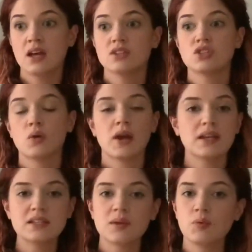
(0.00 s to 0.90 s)
So
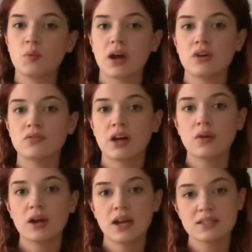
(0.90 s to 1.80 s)
any type of
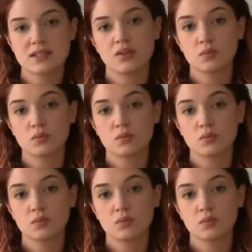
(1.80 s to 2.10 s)
wildflower has done